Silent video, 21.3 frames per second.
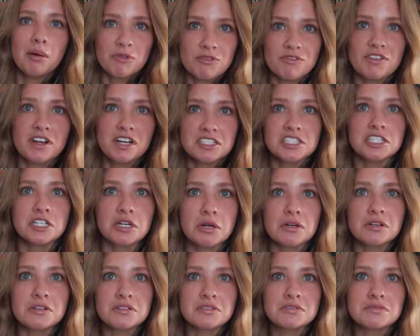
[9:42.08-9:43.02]
I'm a fantasy
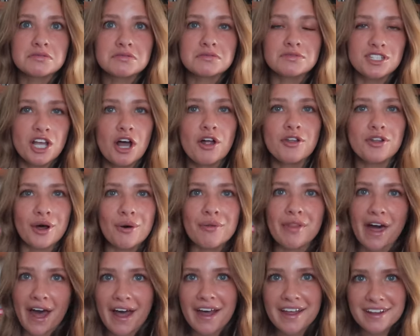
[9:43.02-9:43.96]
girl. Y'all
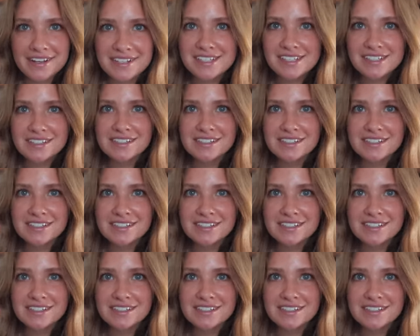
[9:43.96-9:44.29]
know that.